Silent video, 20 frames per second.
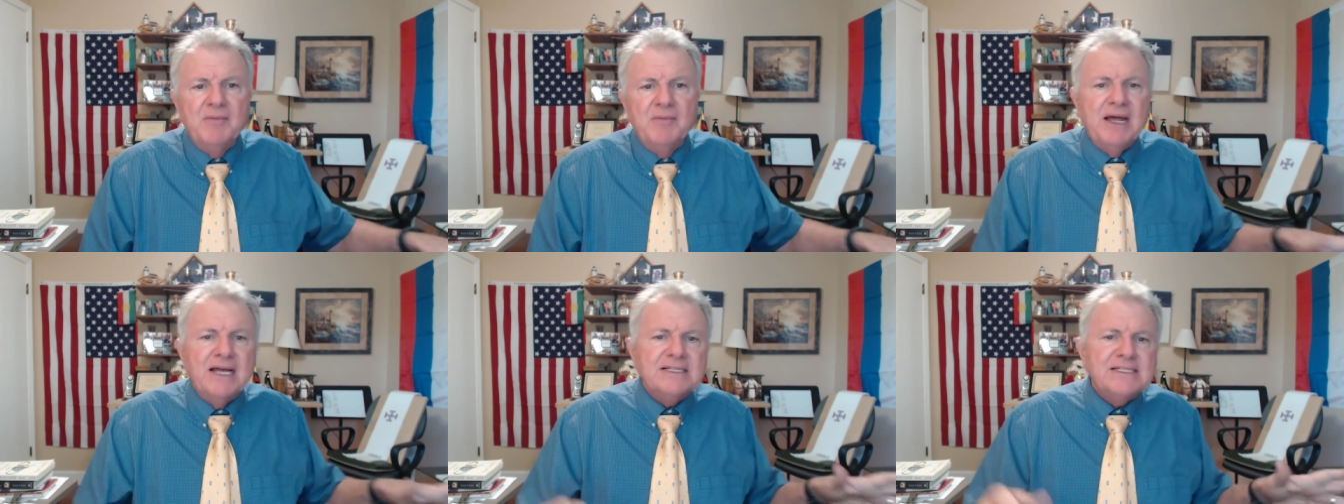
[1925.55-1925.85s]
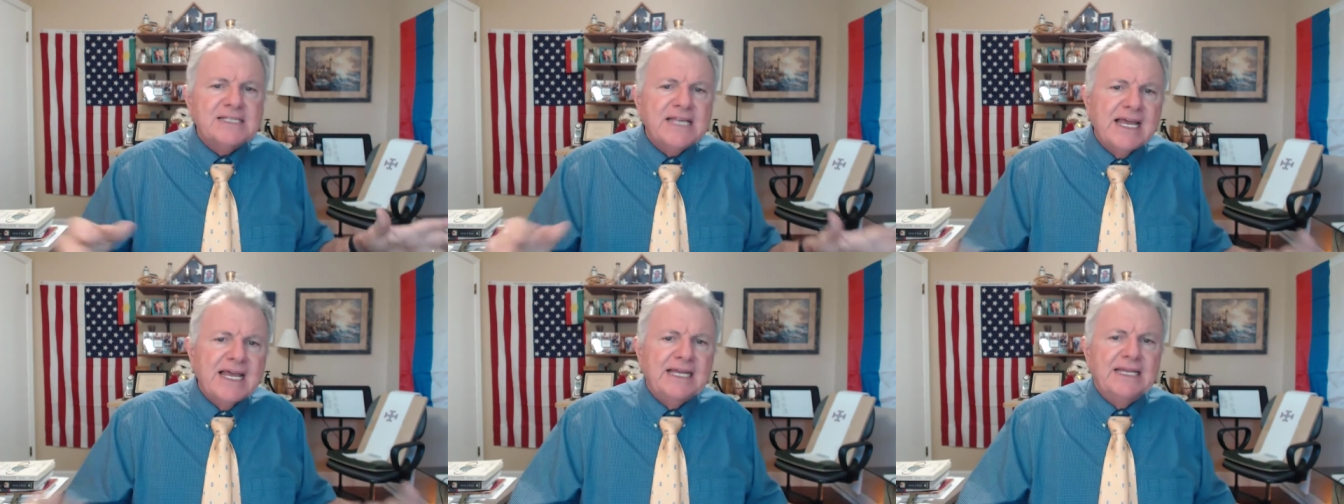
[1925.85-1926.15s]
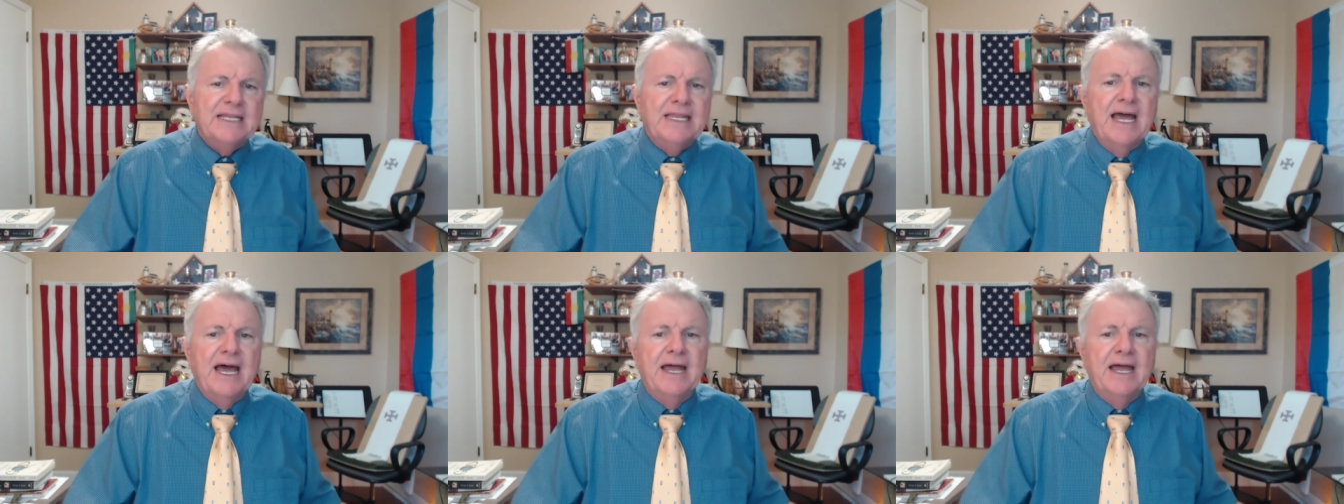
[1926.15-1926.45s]
I'm not
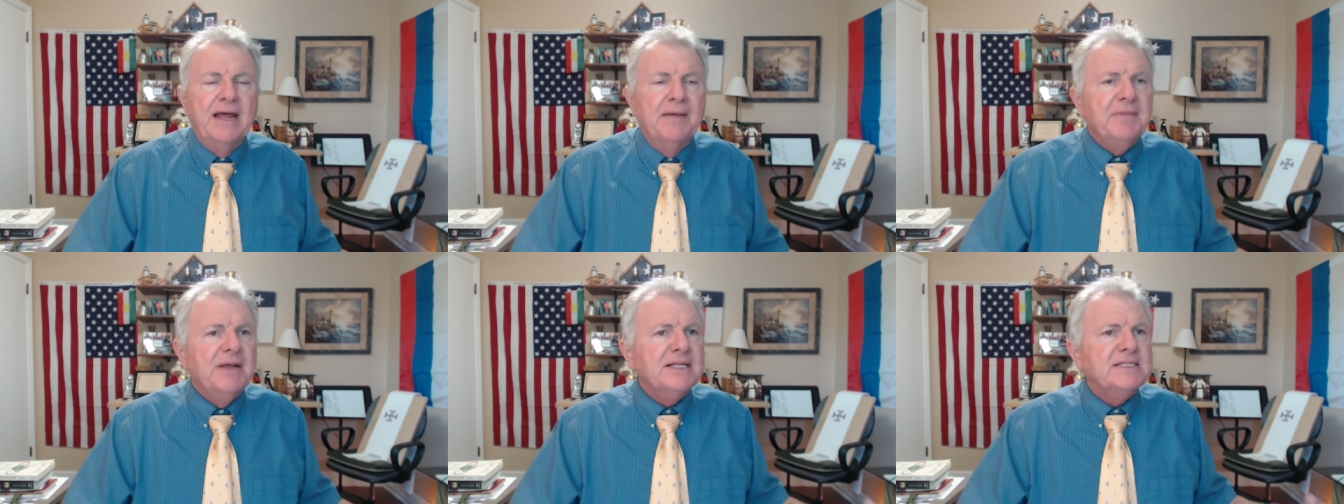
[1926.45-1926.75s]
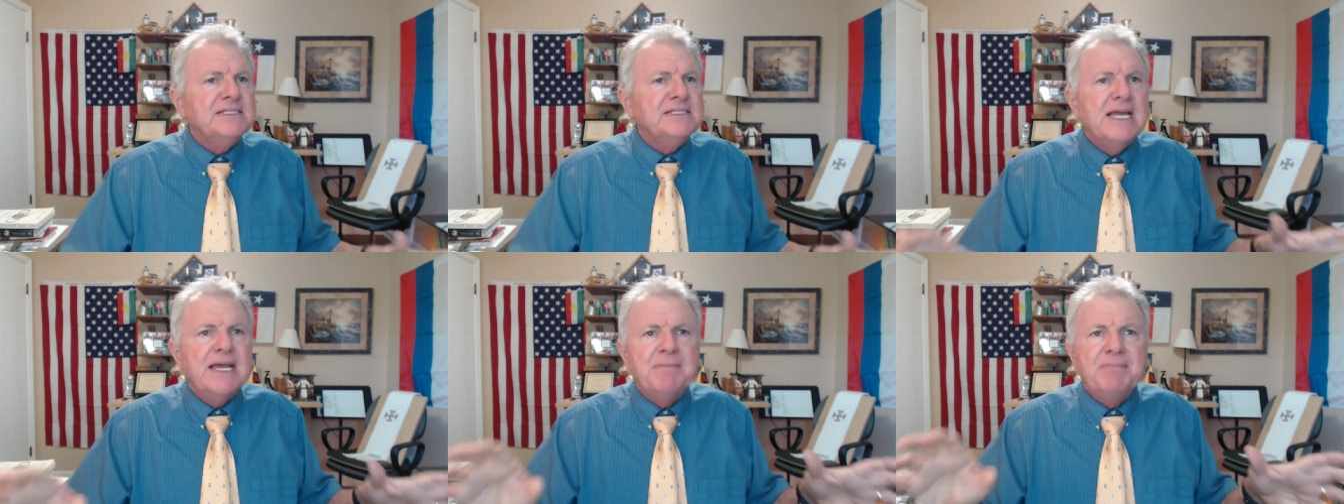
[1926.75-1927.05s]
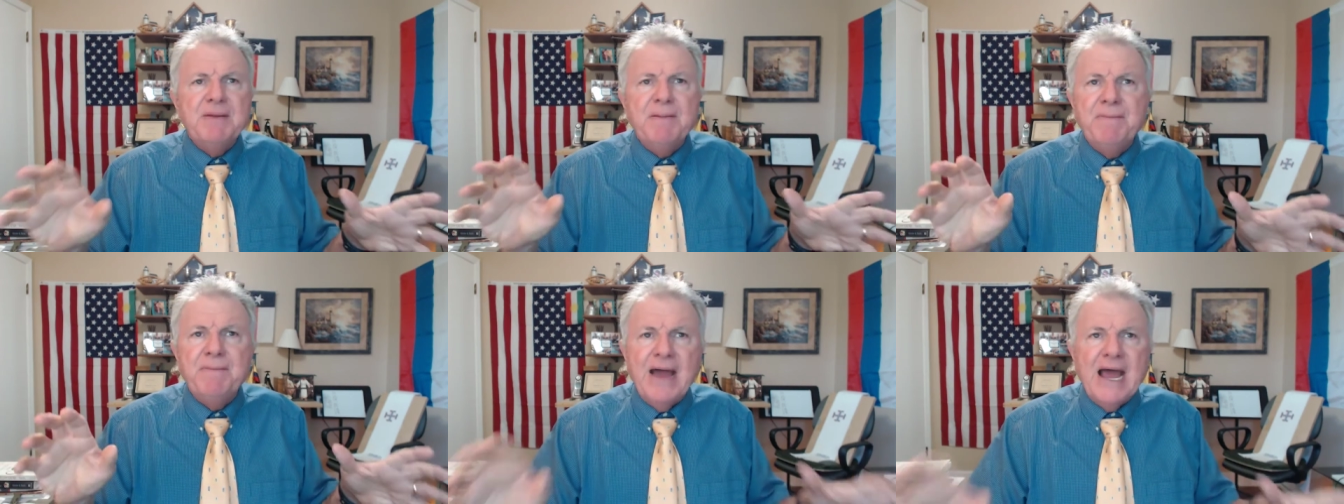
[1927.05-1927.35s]
saying that. I'm not
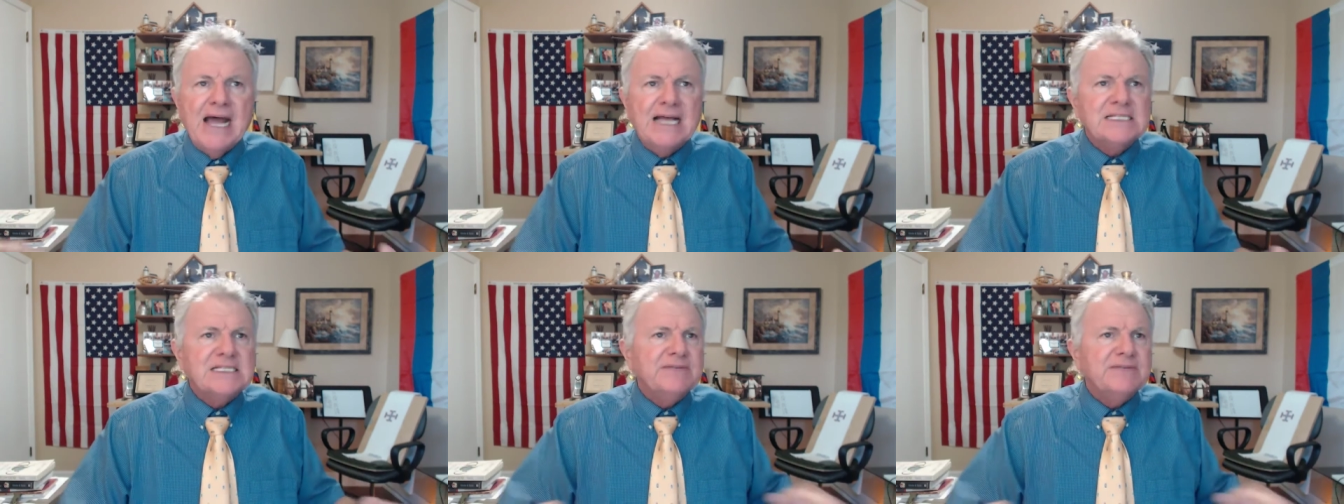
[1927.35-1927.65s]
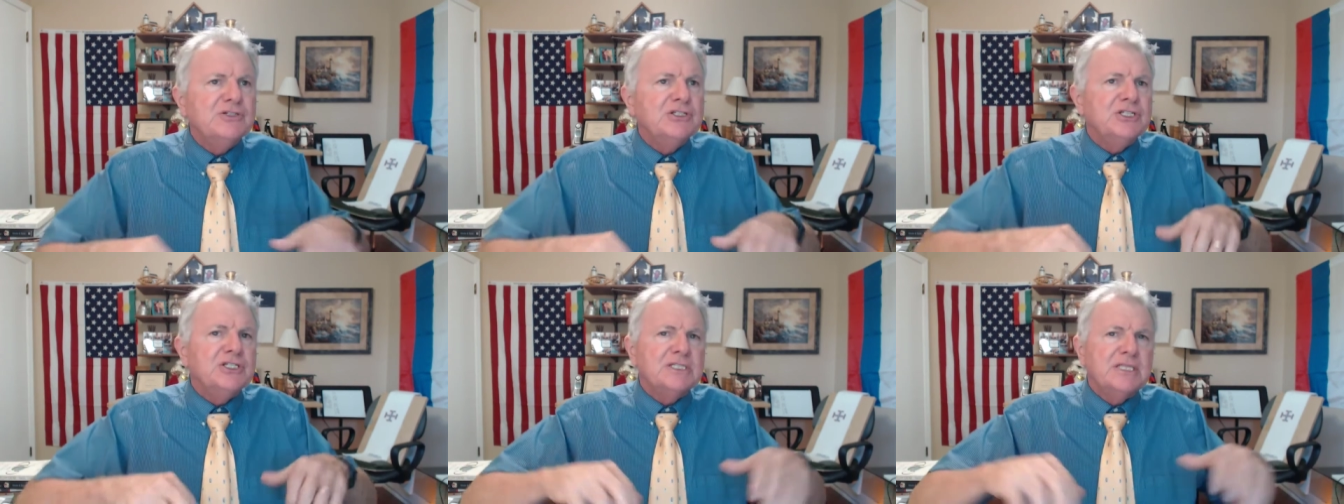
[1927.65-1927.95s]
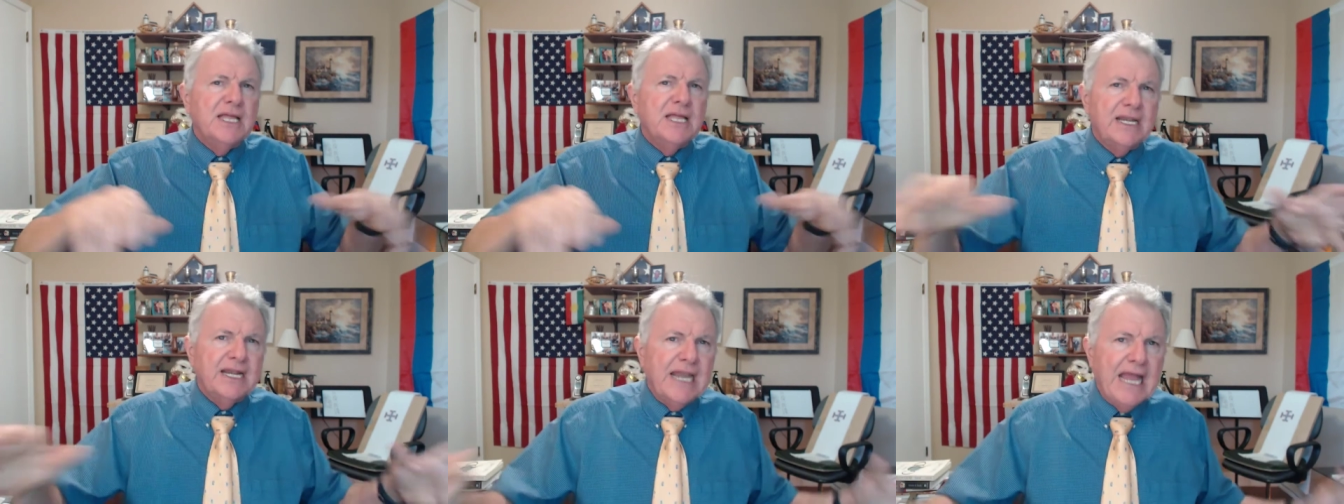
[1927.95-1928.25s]
saying be passive and just
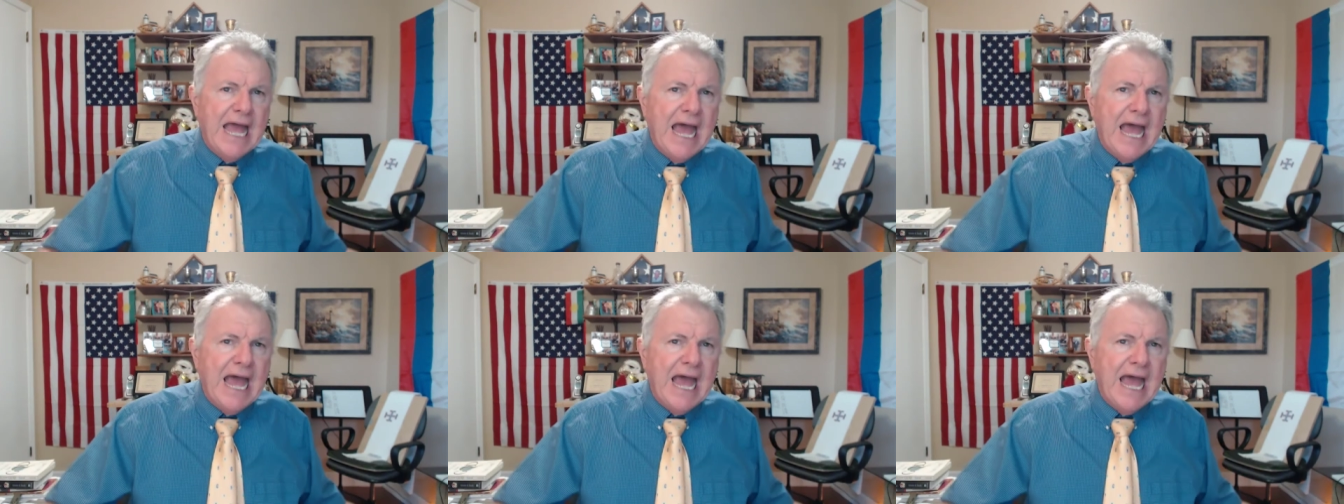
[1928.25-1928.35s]
let it